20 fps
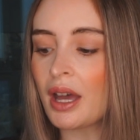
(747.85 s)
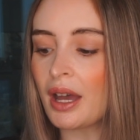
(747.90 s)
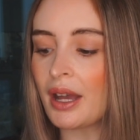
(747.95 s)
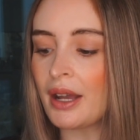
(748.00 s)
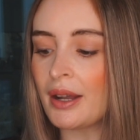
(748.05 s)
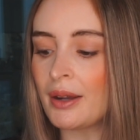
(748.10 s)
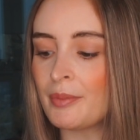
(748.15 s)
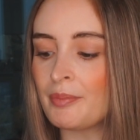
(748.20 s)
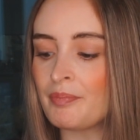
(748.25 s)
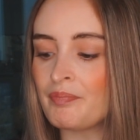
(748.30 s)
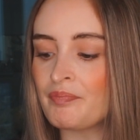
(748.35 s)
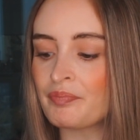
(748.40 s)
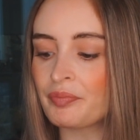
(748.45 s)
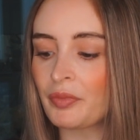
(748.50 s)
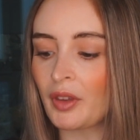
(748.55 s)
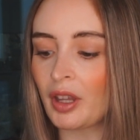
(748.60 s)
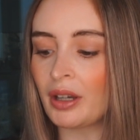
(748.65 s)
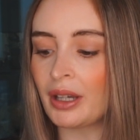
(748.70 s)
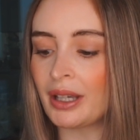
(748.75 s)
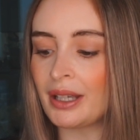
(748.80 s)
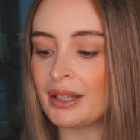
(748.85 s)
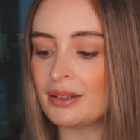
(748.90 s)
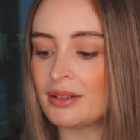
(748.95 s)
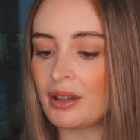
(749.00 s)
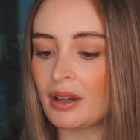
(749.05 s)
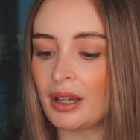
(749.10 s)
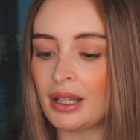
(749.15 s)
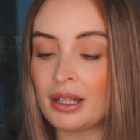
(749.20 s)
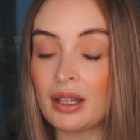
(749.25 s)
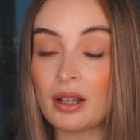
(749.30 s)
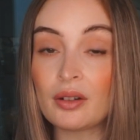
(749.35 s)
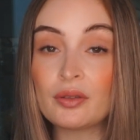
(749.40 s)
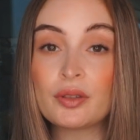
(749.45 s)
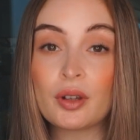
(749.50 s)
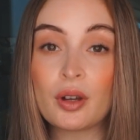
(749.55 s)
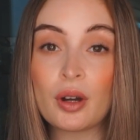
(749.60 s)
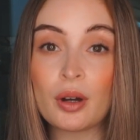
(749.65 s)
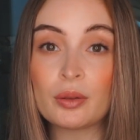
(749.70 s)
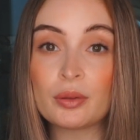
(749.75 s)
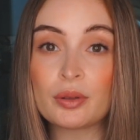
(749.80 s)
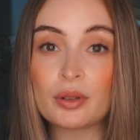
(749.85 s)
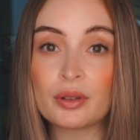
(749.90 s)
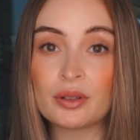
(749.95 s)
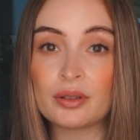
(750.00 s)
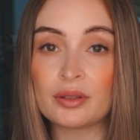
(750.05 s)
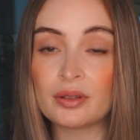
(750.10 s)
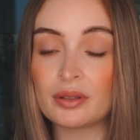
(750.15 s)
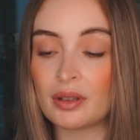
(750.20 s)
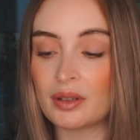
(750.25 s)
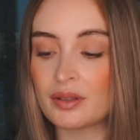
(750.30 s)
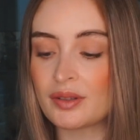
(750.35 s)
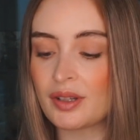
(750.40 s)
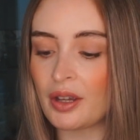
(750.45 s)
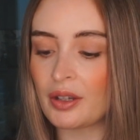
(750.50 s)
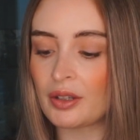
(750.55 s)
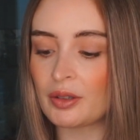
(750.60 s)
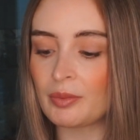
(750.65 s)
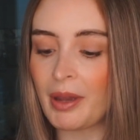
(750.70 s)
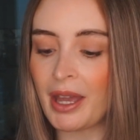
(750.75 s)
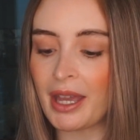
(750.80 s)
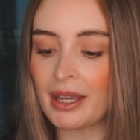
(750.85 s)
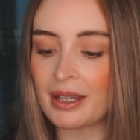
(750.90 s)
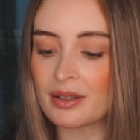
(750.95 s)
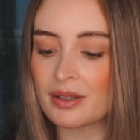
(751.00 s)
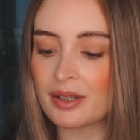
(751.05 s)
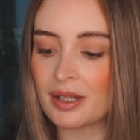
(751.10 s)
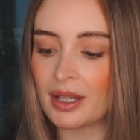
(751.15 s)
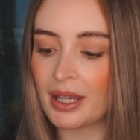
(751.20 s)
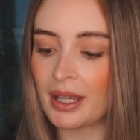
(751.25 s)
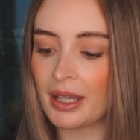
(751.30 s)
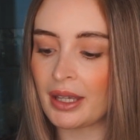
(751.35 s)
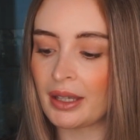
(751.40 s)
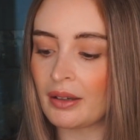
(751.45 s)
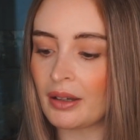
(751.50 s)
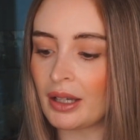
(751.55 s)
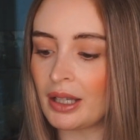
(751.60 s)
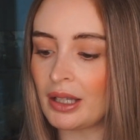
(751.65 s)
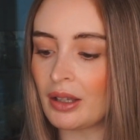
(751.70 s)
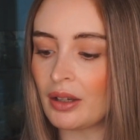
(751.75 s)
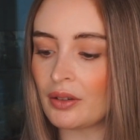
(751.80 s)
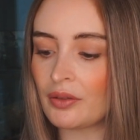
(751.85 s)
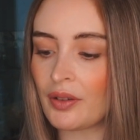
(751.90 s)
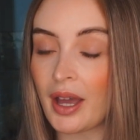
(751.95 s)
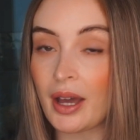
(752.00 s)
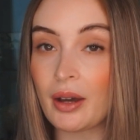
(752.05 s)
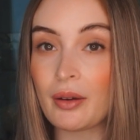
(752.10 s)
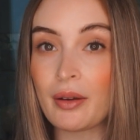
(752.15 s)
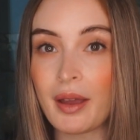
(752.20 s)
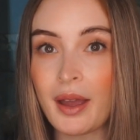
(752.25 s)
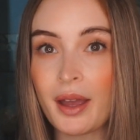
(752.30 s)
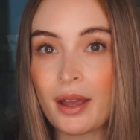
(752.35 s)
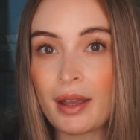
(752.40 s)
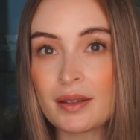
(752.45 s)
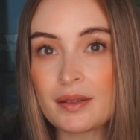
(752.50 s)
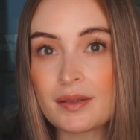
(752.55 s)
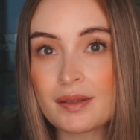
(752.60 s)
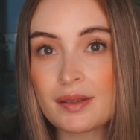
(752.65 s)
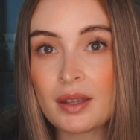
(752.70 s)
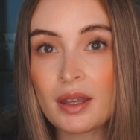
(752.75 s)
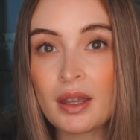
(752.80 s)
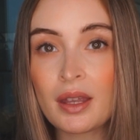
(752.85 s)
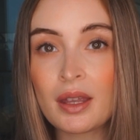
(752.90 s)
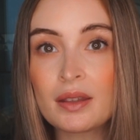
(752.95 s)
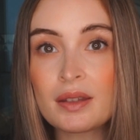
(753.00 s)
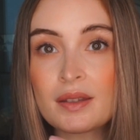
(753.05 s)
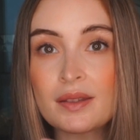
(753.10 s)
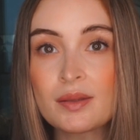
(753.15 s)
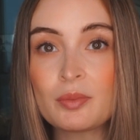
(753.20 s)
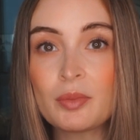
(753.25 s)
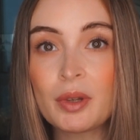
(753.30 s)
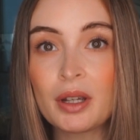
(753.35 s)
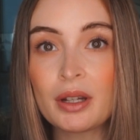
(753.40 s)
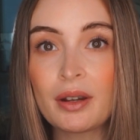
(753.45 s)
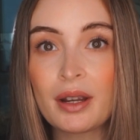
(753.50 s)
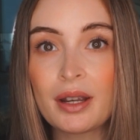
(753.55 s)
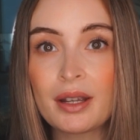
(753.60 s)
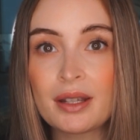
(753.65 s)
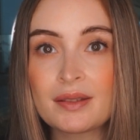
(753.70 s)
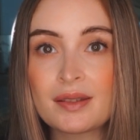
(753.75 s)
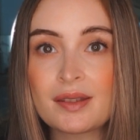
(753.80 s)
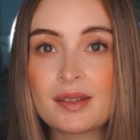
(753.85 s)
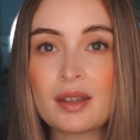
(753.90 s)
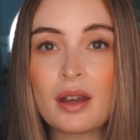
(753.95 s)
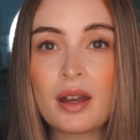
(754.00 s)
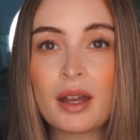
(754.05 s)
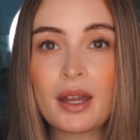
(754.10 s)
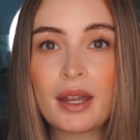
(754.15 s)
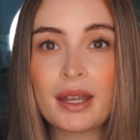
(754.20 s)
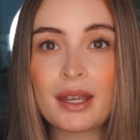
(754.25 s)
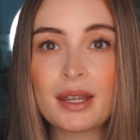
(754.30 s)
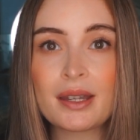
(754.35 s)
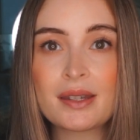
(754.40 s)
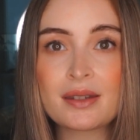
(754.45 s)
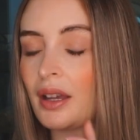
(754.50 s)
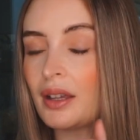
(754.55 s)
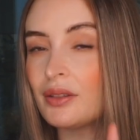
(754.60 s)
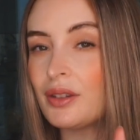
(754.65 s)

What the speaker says: I love the golden tone packaging. I love how it has this mirror inside.